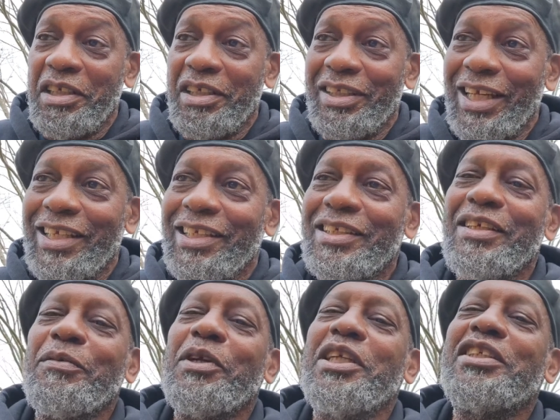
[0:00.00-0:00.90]
it's like he's,
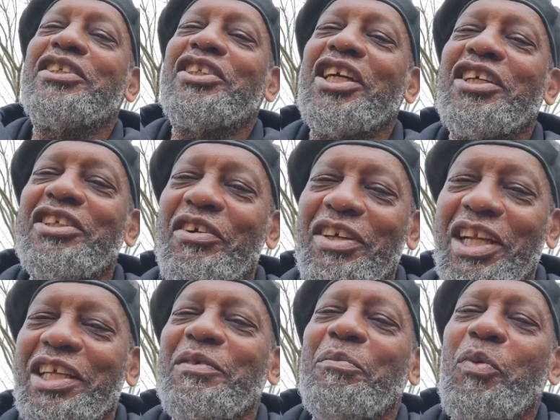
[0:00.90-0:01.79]
he's the secretary,
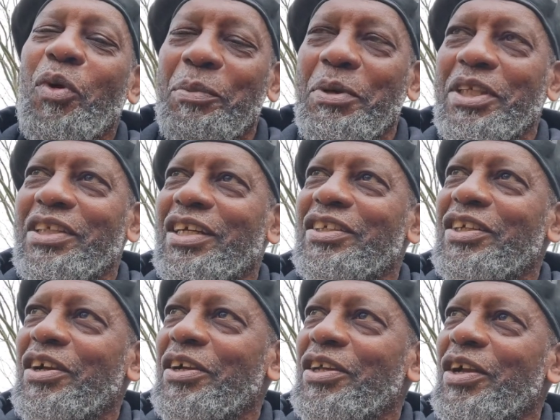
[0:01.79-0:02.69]
like the appointment
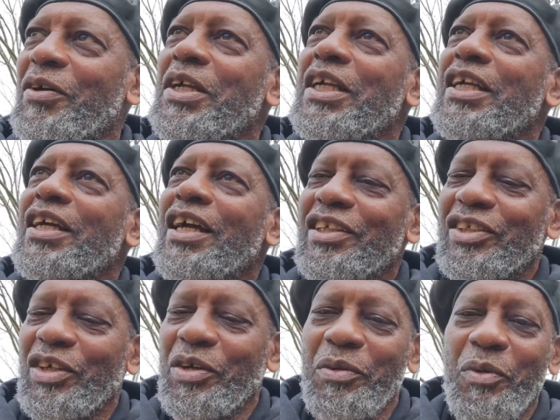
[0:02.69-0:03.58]
secretary, you know,
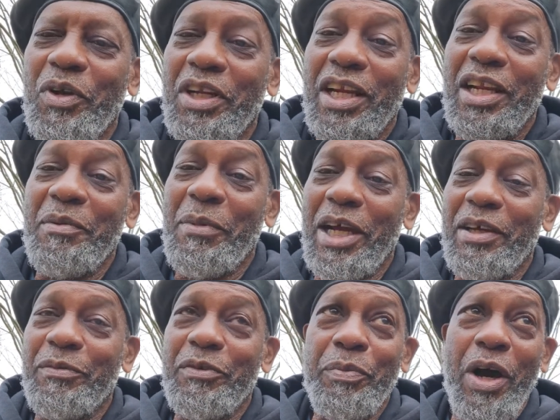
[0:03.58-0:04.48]
and so he won't let
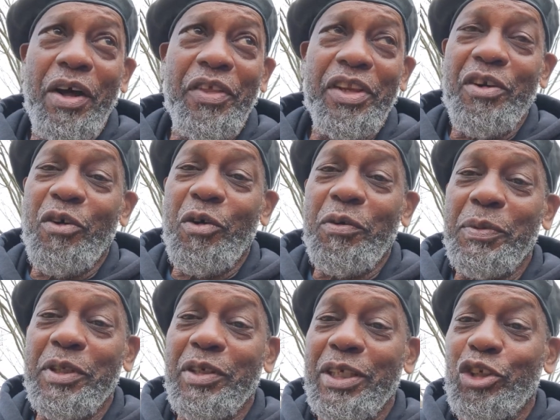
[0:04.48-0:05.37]
anybody bother Nero
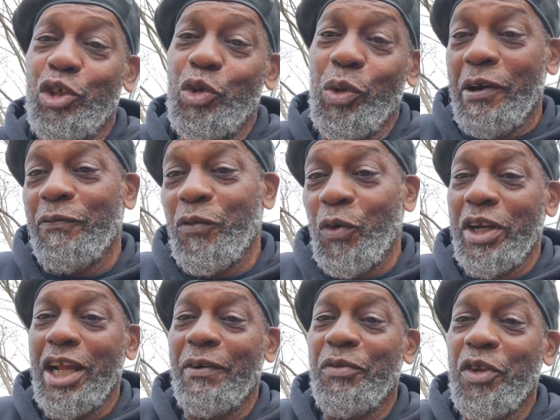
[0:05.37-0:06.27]
Wolfe between two and
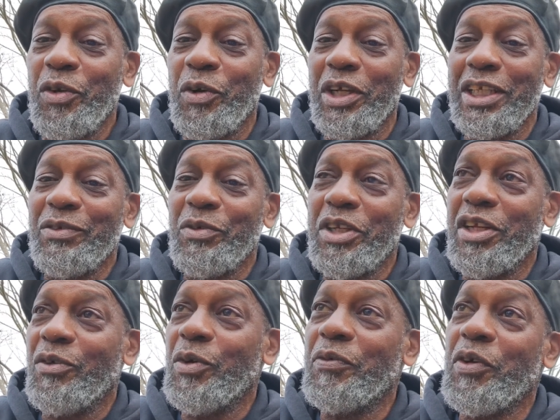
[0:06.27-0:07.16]
four in the afternoon because that's when
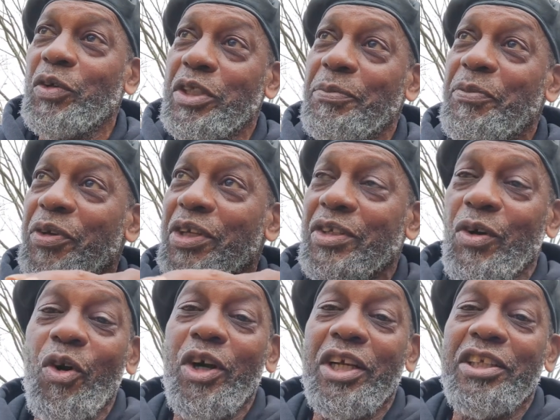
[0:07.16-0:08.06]
Nero Wolfe goes up to
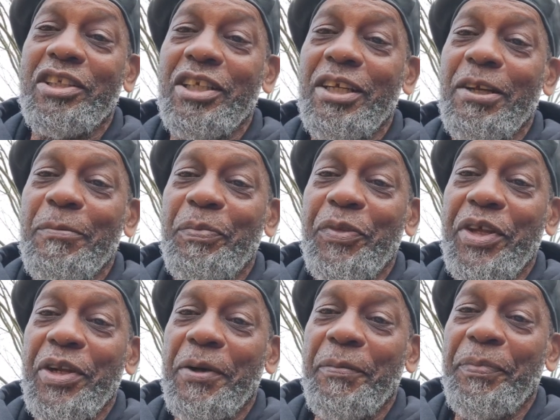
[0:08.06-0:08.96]
his orchids,
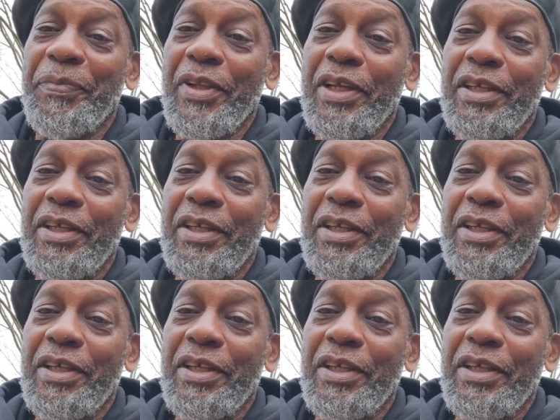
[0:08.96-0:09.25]
you know,